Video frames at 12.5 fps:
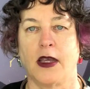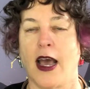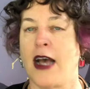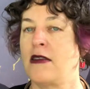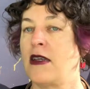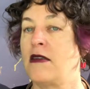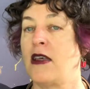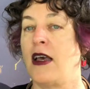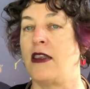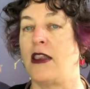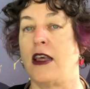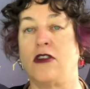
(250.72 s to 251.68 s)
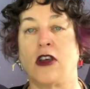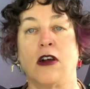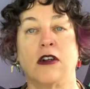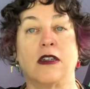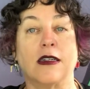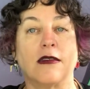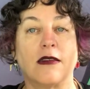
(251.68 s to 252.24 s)
As I said, these are
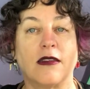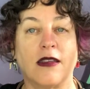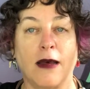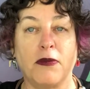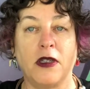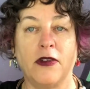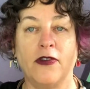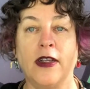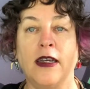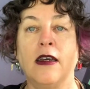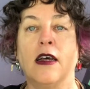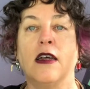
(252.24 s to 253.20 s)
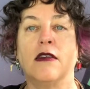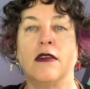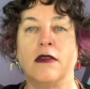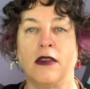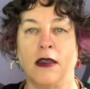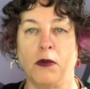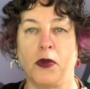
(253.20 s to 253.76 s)
deceptively
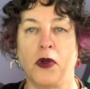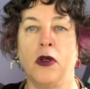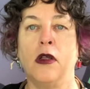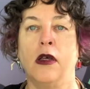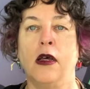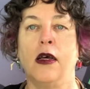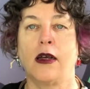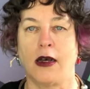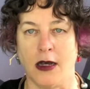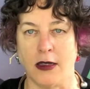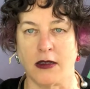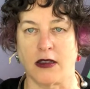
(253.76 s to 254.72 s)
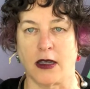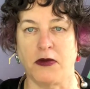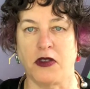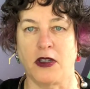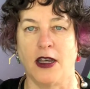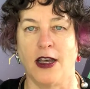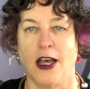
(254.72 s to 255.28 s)
simple concepts
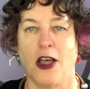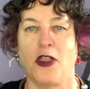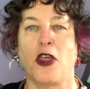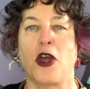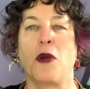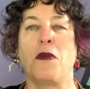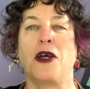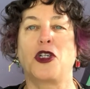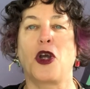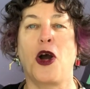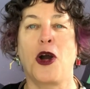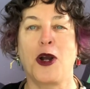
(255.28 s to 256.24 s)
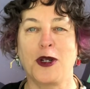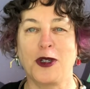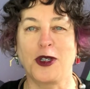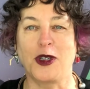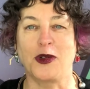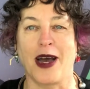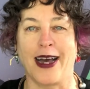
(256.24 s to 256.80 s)
that are much harder
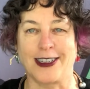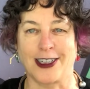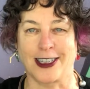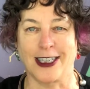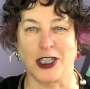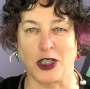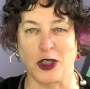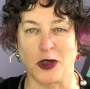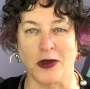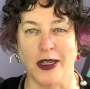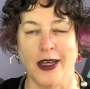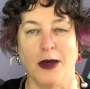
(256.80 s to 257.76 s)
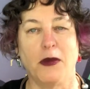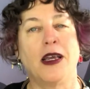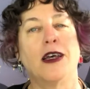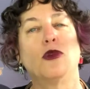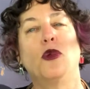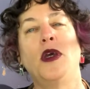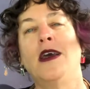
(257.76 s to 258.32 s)
to actually do
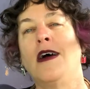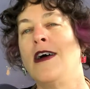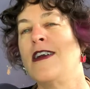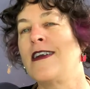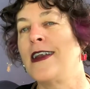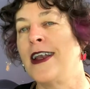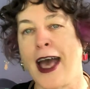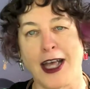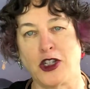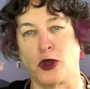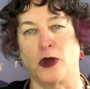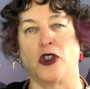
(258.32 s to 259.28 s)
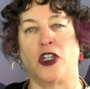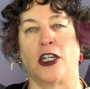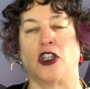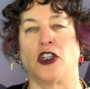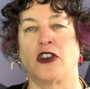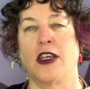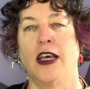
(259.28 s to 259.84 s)
because we are natural
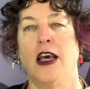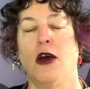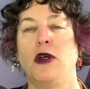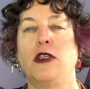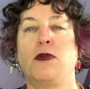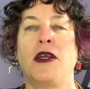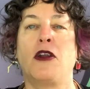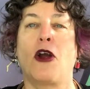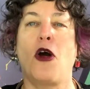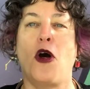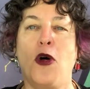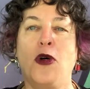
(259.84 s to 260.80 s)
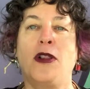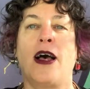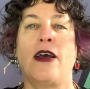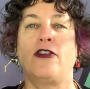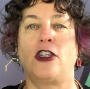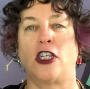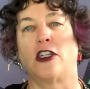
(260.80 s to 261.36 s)
judges. We spend our whole life
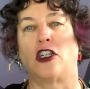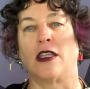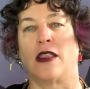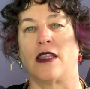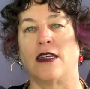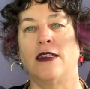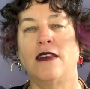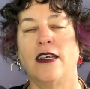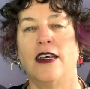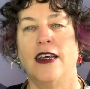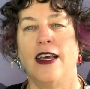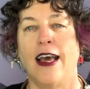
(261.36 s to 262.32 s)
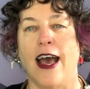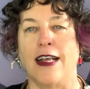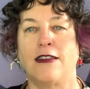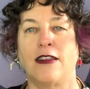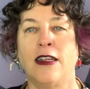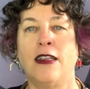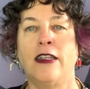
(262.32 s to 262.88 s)
judging things, and
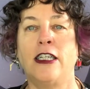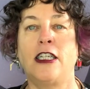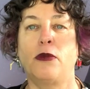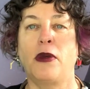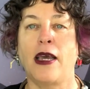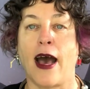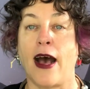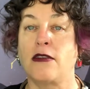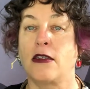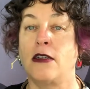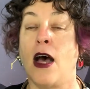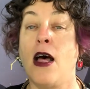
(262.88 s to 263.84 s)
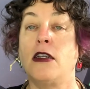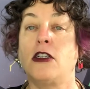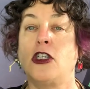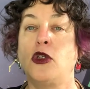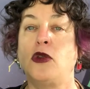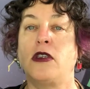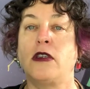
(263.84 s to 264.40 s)
suddenly to be asked not to